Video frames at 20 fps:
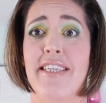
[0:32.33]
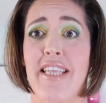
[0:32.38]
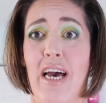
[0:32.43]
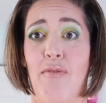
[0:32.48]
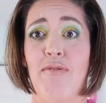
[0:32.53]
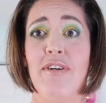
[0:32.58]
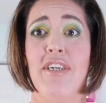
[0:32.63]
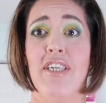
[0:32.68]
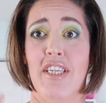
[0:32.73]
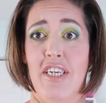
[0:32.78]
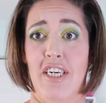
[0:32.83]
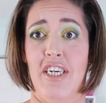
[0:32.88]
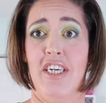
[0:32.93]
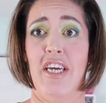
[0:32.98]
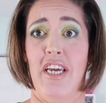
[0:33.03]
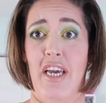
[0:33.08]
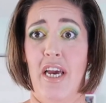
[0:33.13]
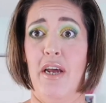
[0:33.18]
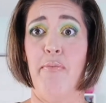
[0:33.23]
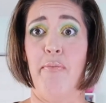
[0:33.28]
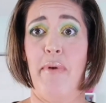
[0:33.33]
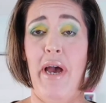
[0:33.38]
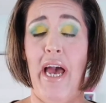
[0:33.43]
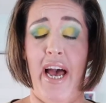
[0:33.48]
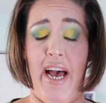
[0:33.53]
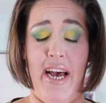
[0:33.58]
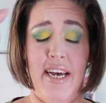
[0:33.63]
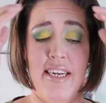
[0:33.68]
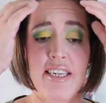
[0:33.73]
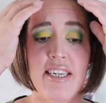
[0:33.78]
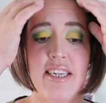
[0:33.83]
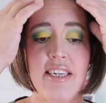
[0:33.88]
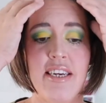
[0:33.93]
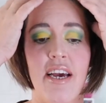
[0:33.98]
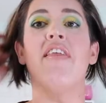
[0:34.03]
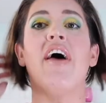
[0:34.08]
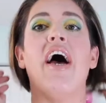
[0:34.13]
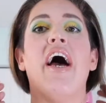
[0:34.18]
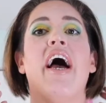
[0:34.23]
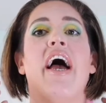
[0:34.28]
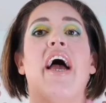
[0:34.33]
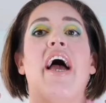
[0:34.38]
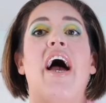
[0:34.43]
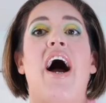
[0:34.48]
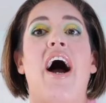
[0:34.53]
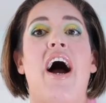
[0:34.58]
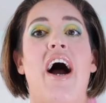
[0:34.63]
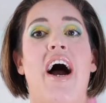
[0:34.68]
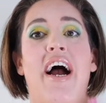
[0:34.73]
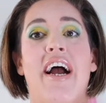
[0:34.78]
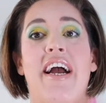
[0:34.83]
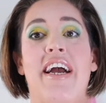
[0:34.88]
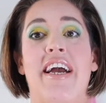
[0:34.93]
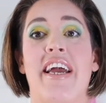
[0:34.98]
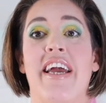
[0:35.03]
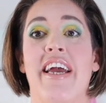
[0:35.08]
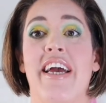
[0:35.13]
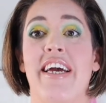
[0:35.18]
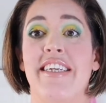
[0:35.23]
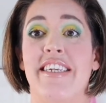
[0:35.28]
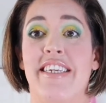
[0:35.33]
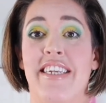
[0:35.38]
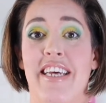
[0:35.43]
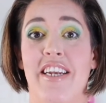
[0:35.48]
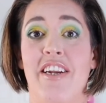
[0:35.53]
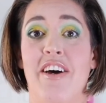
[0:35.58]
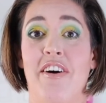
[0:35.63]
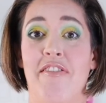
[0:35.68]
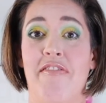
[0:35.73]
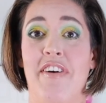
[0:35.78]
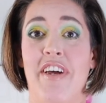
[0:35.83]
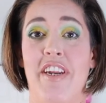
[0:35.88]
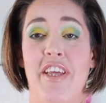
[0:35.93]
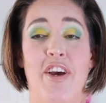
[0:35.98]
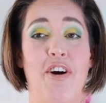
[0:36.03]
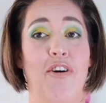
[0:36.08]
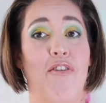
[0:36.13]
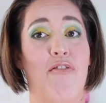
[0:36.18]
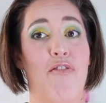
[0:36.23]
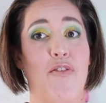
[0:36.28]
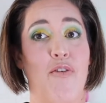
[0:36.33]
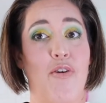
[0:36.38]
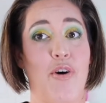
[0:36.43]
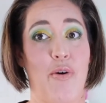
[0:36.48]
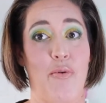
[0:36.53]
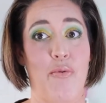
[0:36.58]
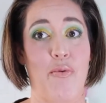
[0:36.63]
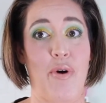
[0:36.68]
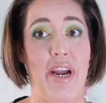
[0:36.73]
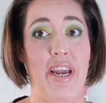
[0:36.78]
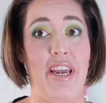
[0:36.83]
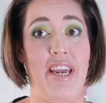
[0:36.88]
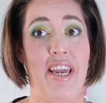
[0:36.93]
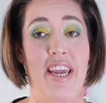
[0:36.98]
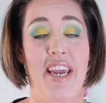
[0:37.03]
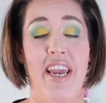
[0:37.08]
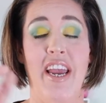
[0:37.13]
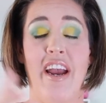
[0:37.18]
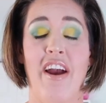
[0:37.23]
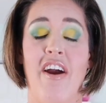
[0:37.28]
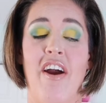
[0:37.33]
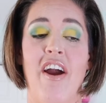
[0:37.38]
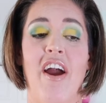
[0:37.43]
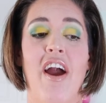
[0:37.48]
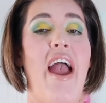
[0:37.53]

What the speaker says: That was the SHEIN mask that I did a video for right here.